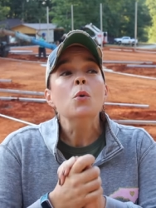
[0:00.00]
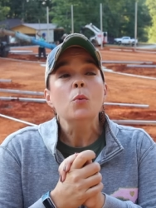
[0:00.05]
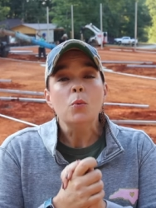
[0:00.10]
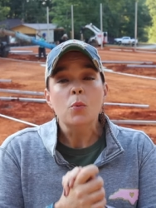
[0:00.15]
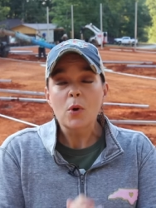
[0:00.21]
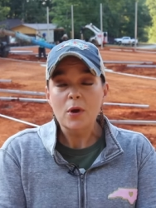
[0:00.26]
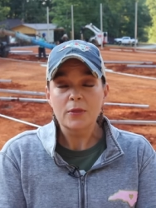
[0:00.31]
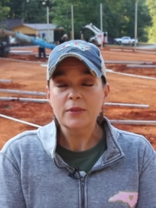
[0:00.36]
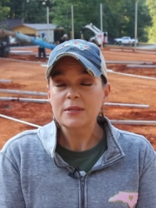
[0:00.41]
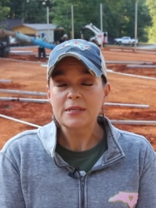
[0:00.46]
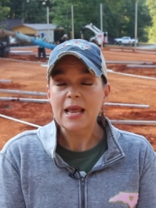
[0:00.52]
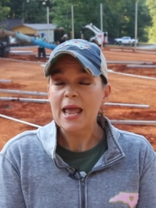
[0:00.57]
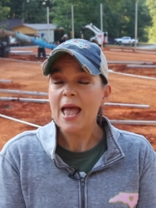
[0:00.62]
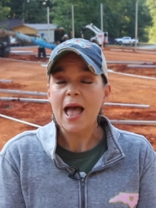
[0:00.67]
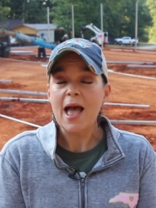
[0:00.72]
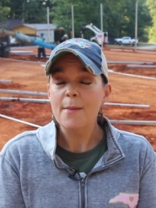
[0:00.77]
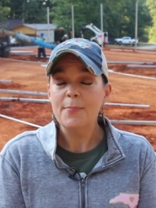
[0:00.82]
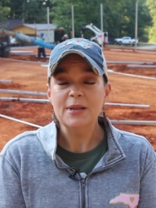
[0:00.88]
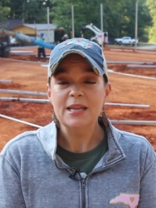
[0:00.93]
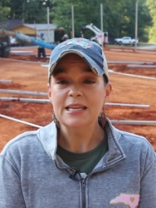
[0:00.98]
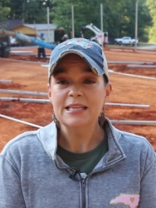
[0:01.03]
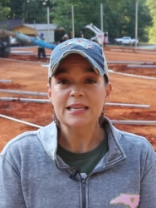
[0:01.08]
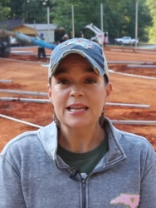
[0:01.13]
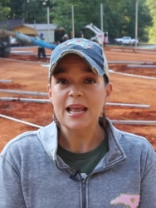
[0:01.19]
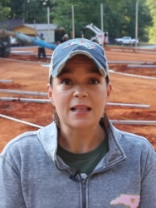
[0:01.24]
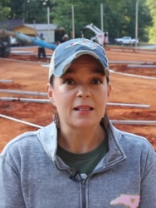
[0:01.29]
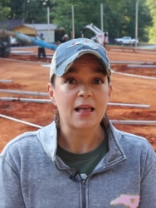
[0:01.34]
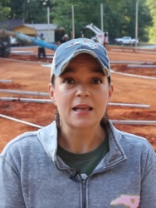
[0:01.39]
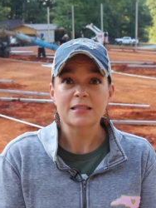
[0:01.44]
What's happening
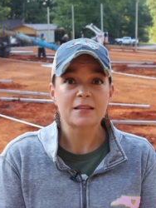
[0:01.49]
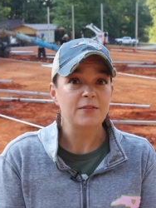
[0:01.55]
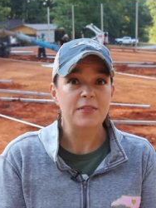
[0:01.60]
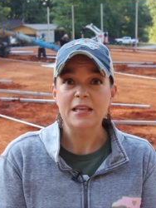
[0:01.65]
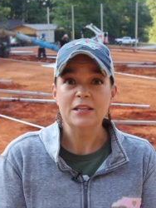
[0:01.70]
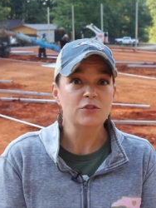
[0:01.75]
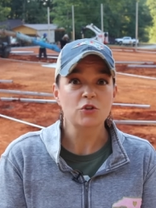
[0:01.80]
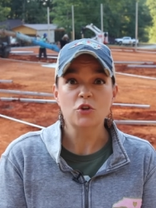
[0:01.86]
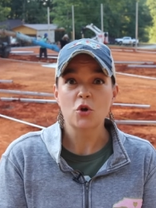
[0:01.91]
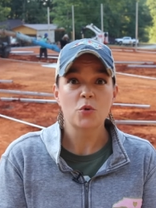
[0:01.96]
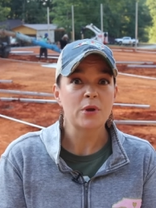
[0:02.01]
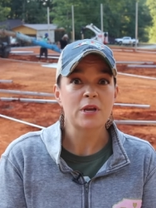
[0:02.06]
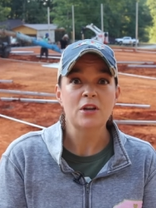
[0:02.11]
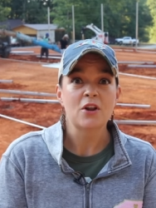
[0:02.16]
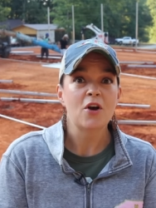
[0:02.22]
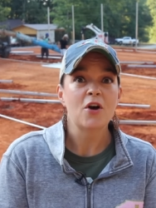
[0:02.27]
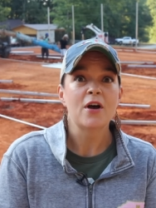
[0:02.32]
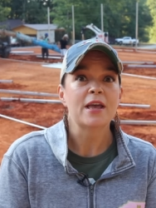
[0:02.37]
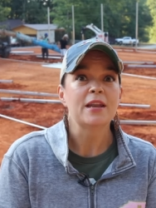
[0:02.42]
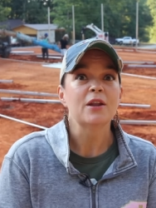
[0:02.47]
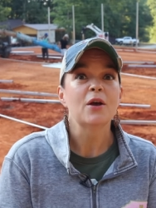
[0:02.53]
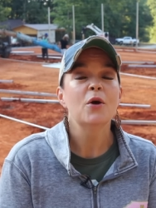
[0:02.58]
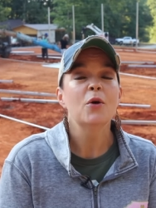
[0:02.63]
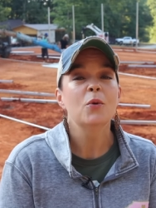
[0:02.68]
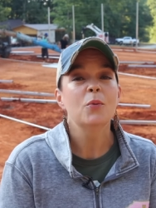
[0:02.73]
today? Lots of things are going on.